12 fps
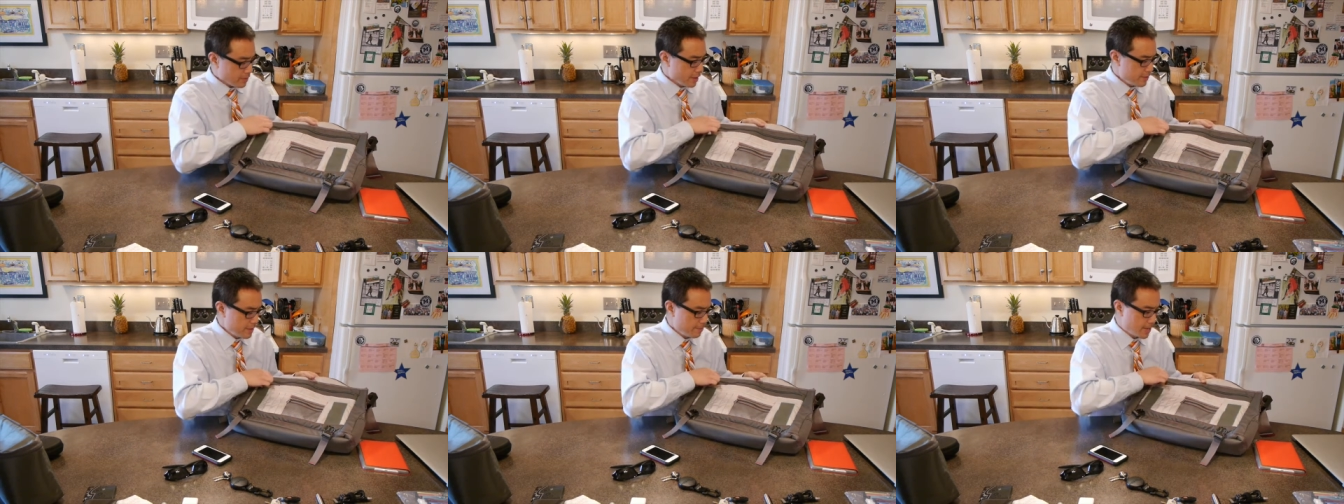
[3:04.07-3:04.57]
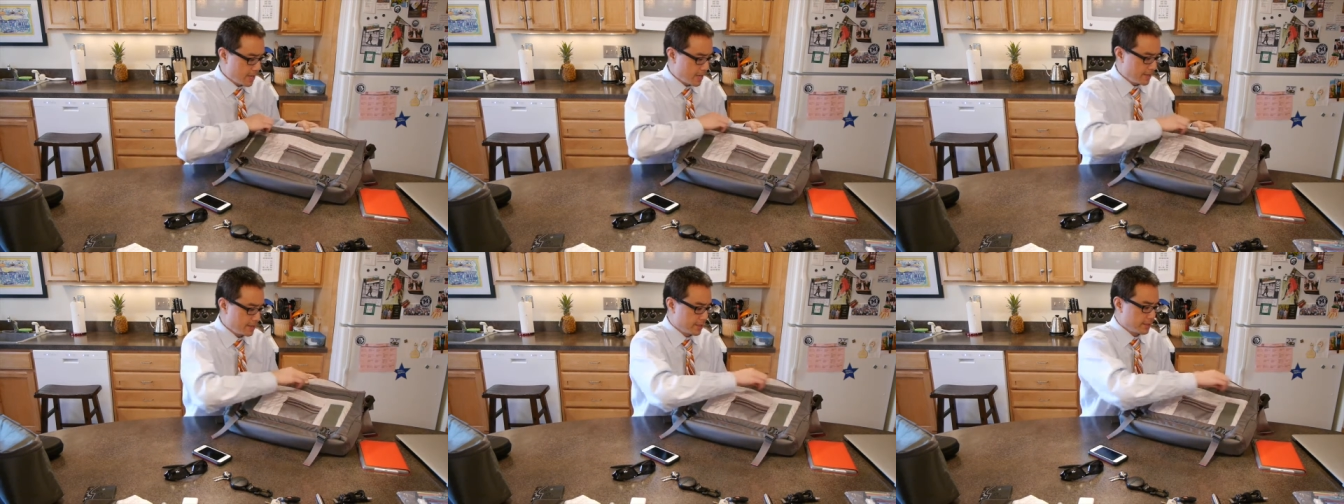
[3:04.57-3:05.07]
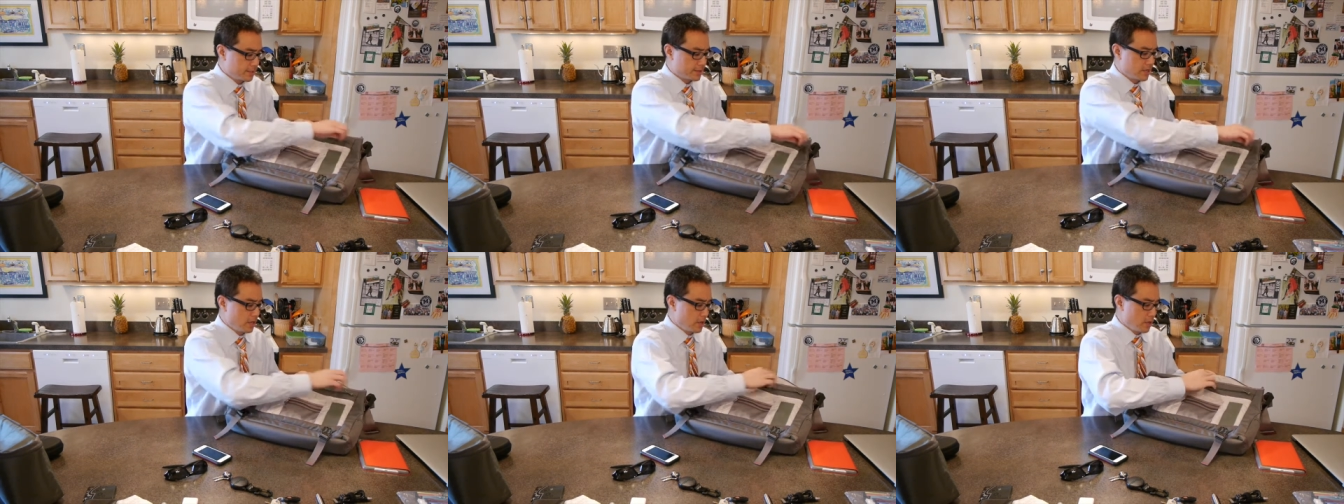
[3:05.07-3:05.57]
And then behind
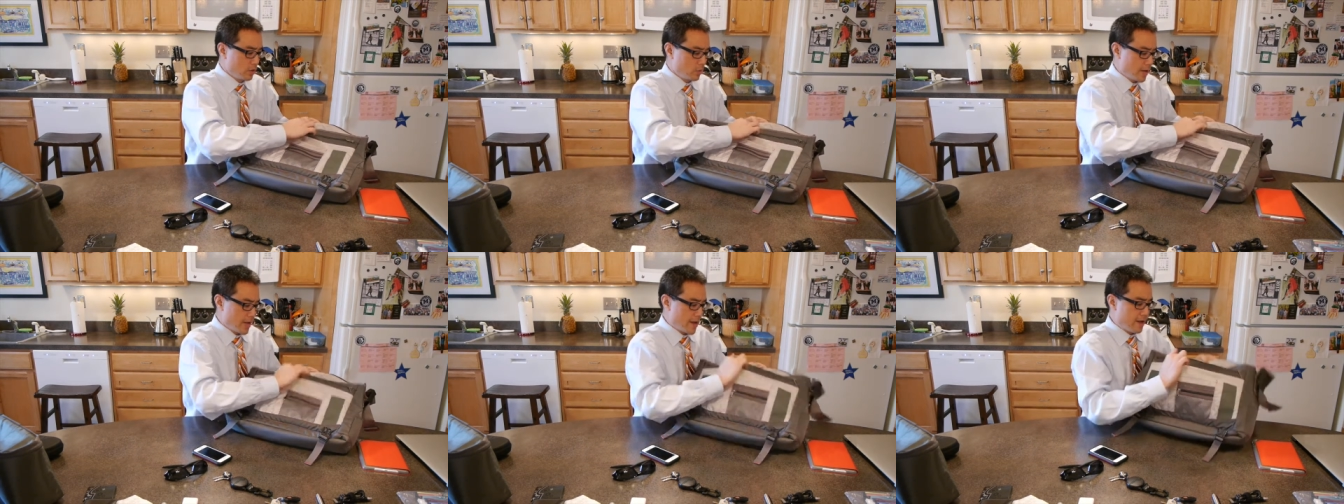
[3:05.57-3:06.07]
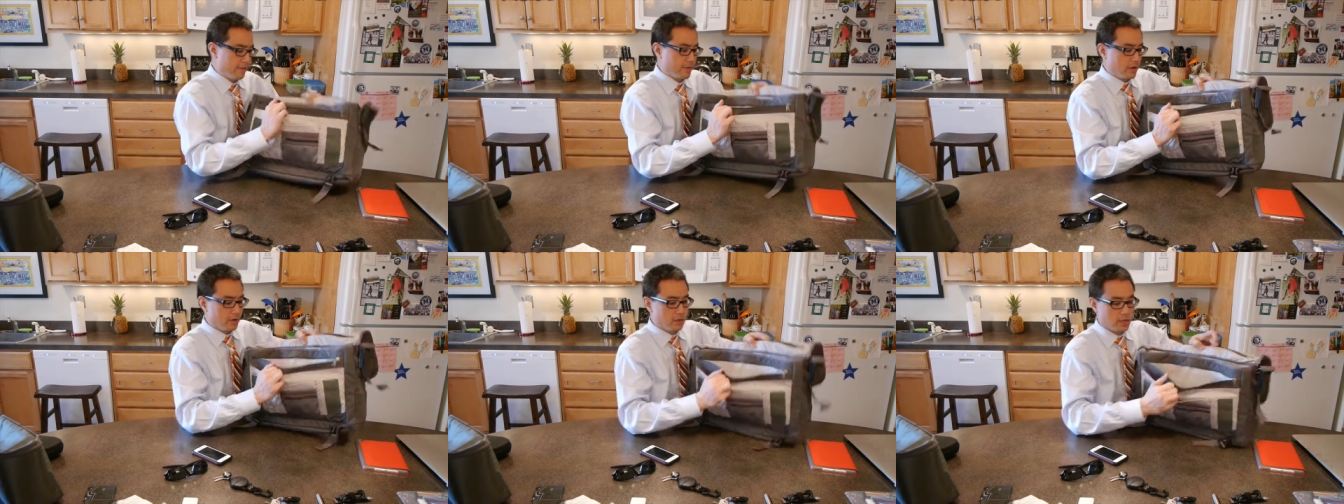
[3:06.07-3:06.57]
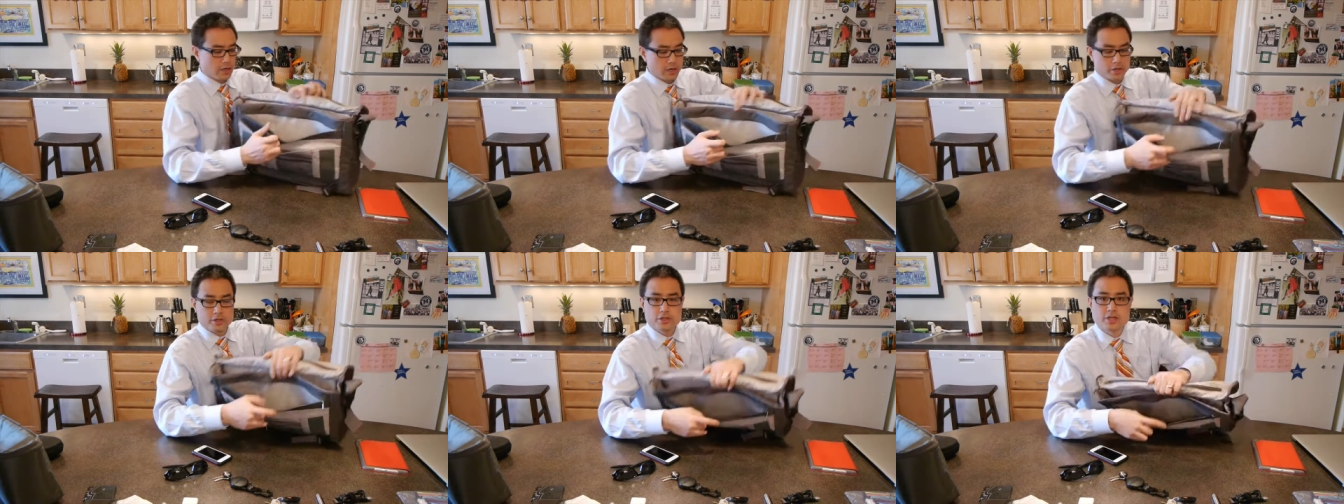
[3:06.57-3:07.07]
this, we have a
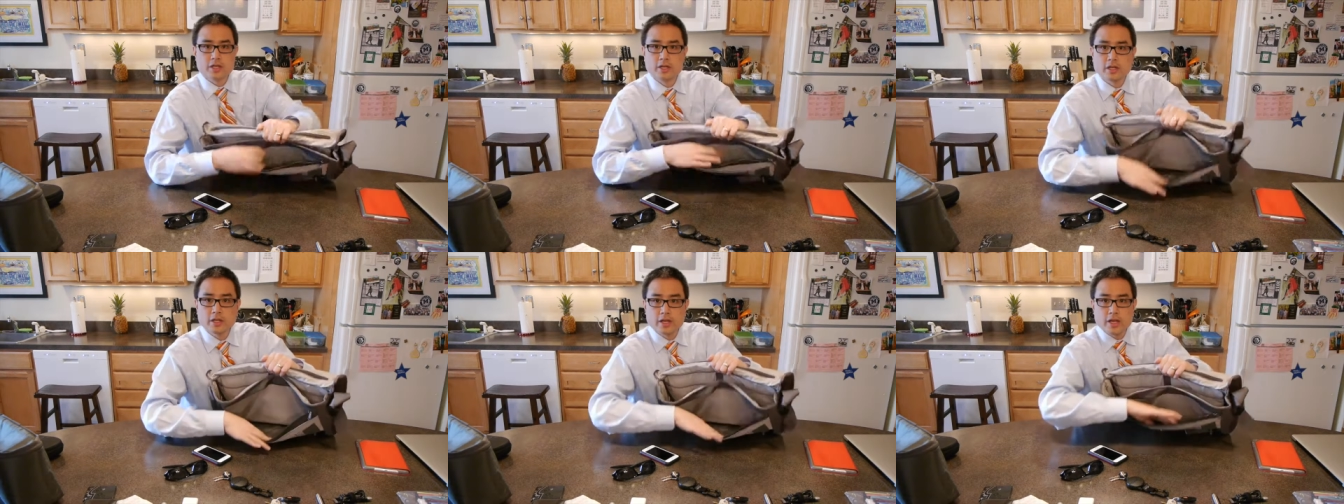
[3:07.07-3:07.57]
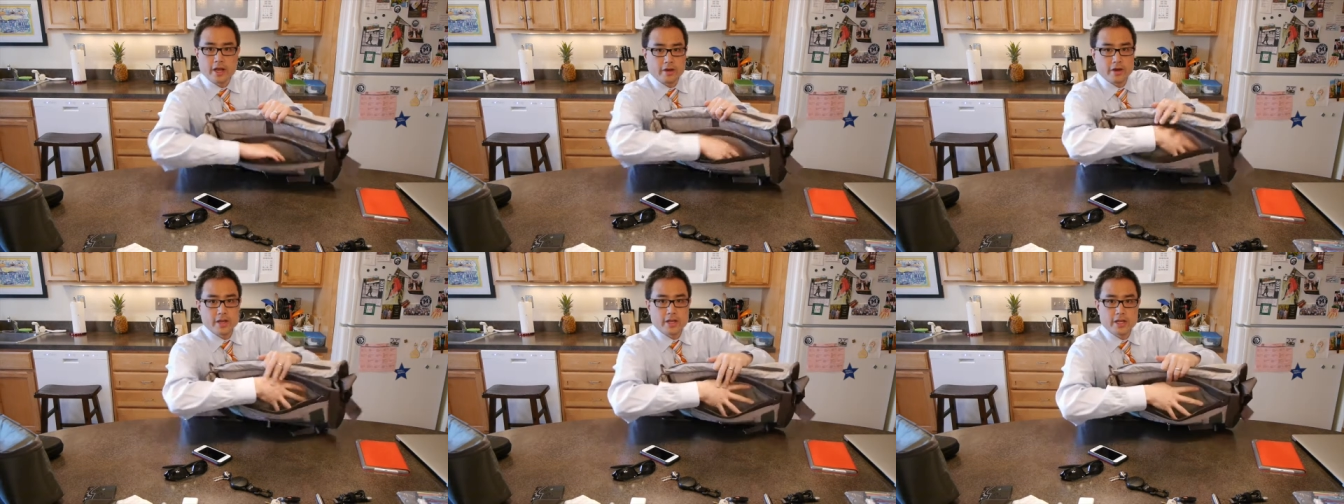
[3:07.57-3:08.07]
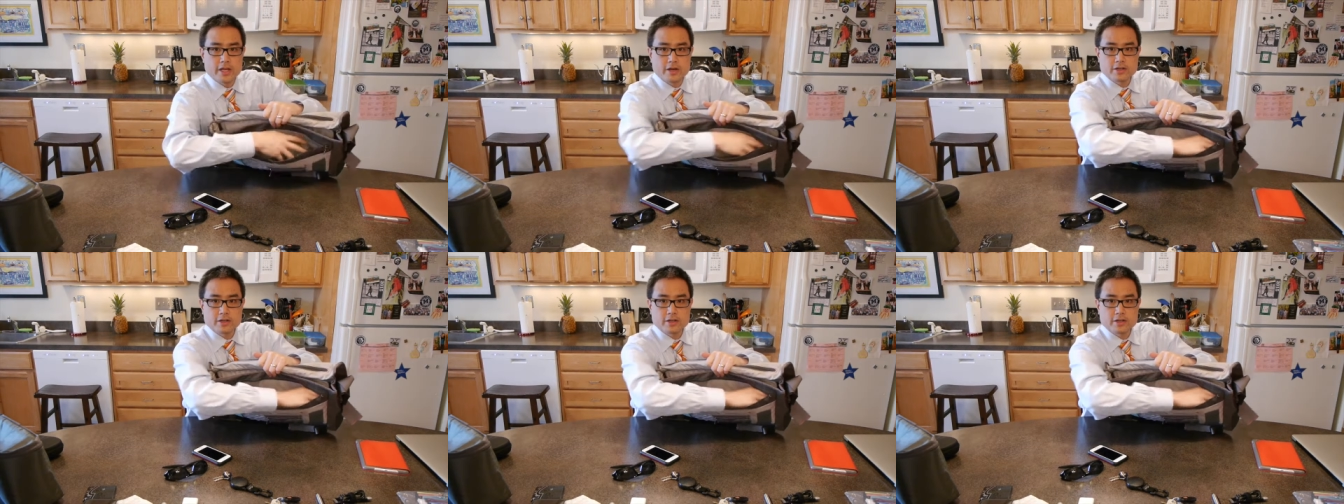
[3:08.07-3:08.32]
large area here.